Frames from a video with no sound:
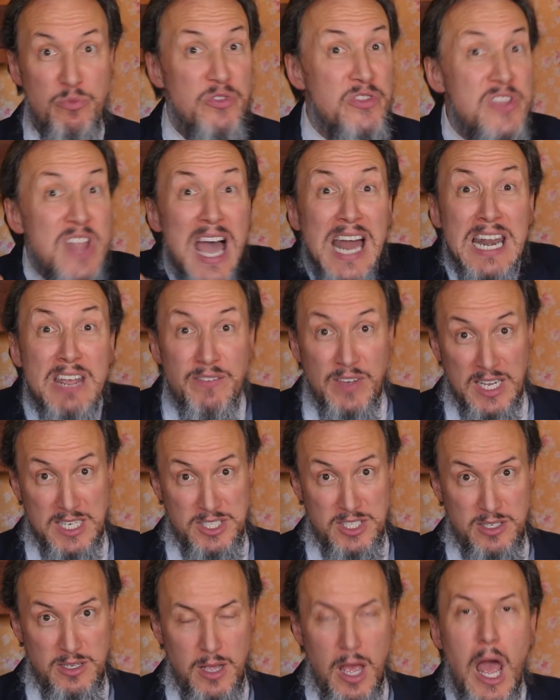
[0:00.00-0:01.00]
None of
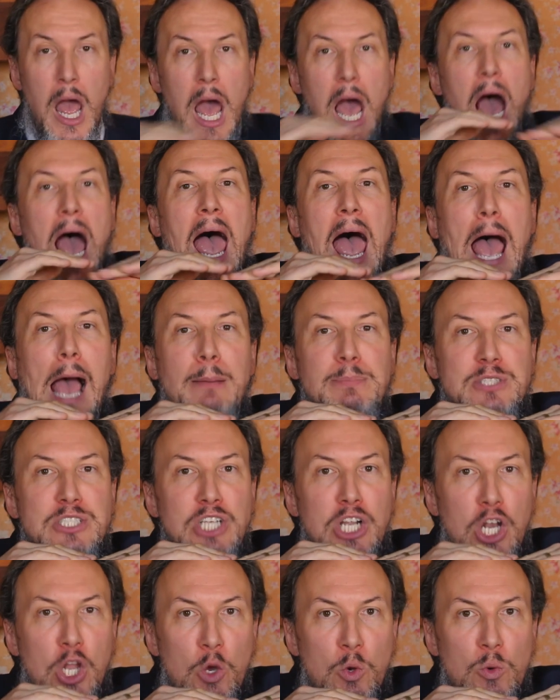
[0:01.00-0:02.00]
it.
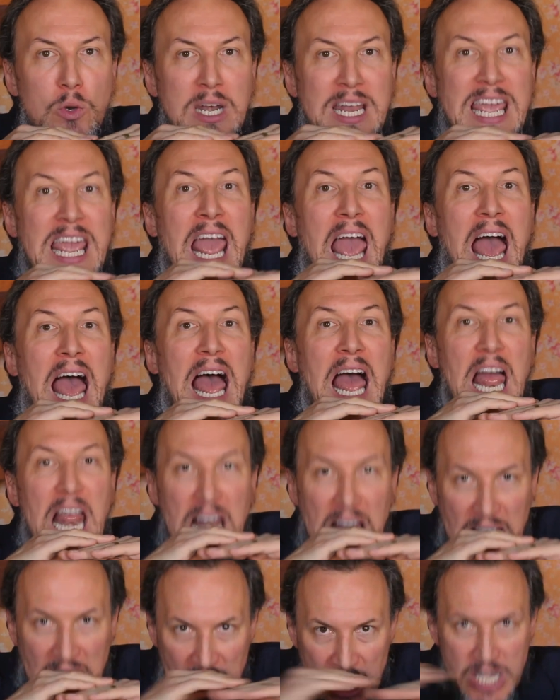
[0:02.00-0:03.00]
Absolutely
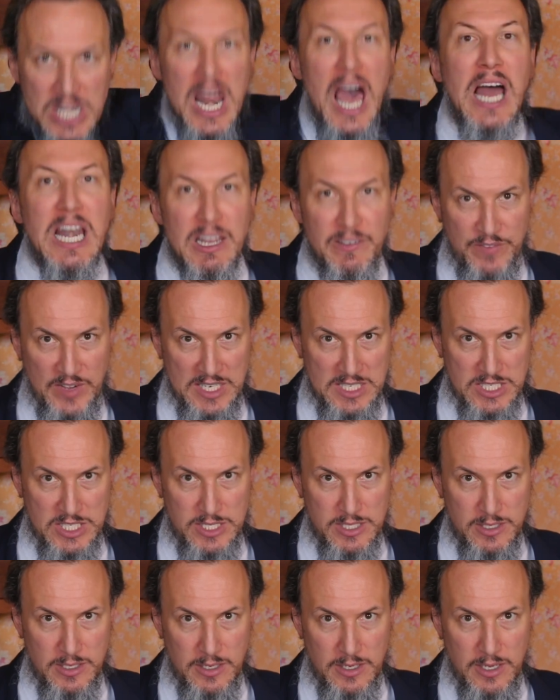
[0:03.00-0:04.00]
none of
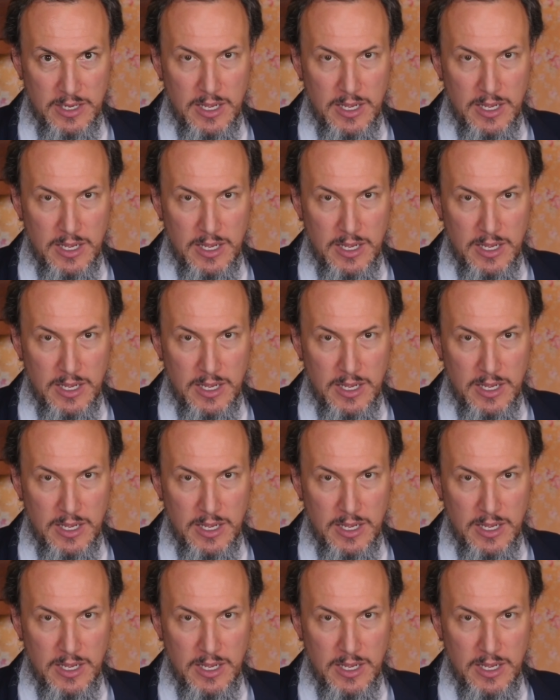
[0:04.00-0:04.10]
it.